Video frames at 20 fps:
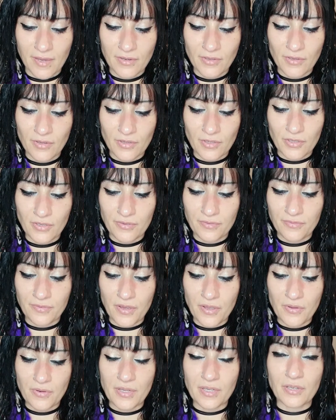Unlock your
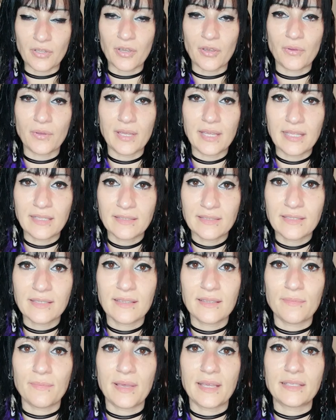phone and go
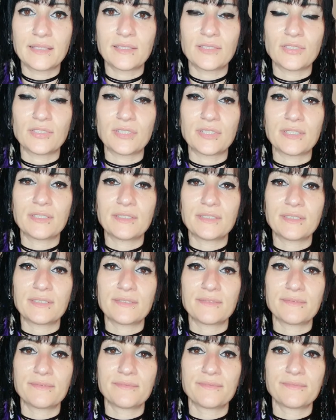into the
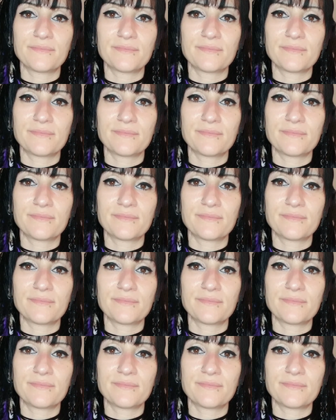messages